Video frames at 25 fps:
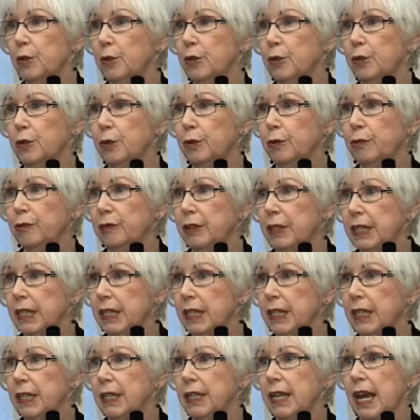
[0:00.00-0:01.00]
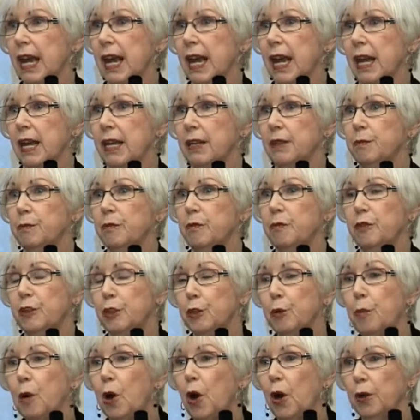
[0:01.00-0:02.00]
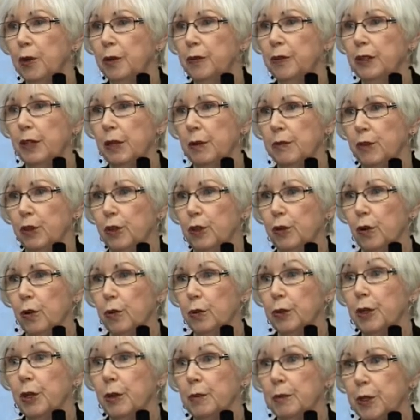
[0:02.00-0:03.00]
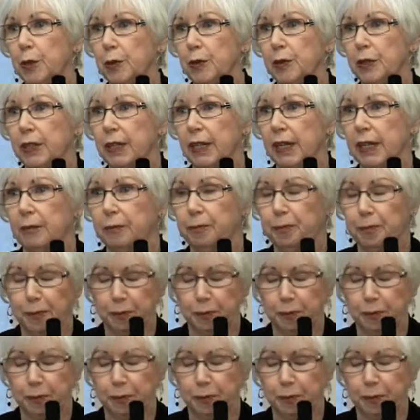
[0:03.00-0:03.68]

to fit in and feel part of their own community.